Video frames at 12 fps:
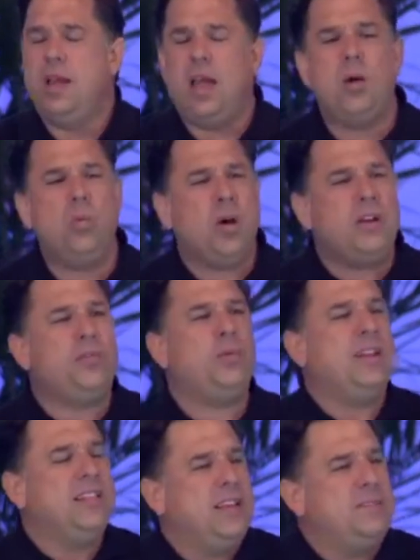And what if
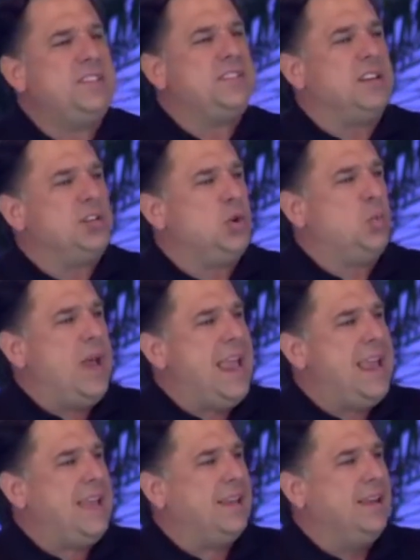we live in such a
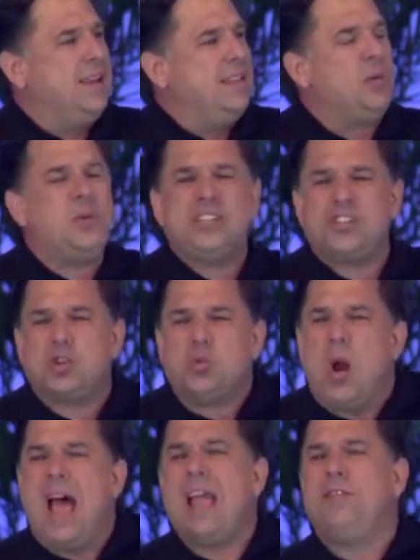way that we
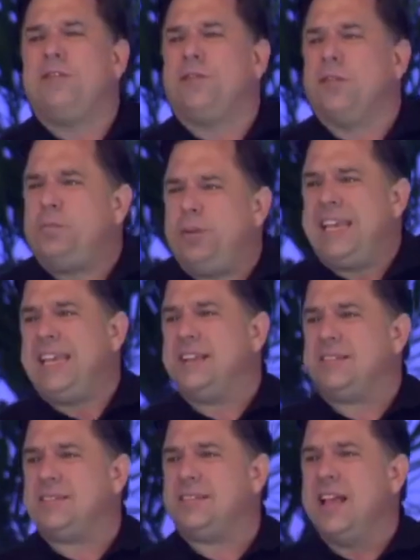strive for
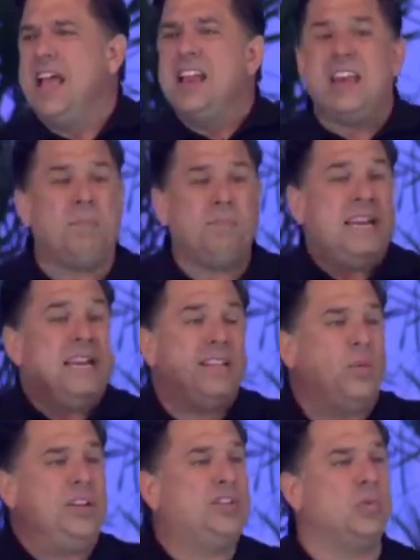peace? Not meaning
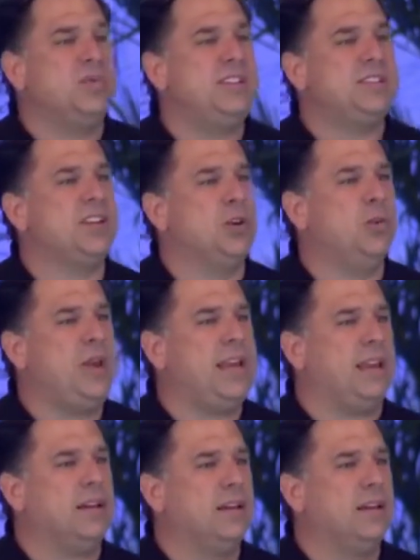that we don't disagree,